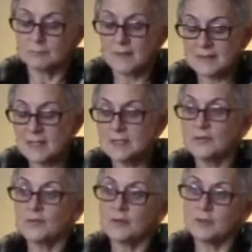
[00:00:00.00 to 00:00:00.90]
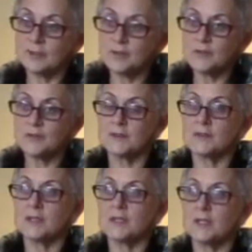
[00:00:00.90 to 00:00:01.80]
sense of
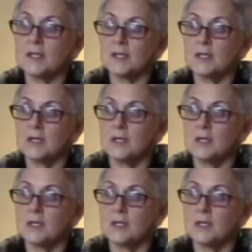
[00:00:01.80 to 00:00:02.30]
urgency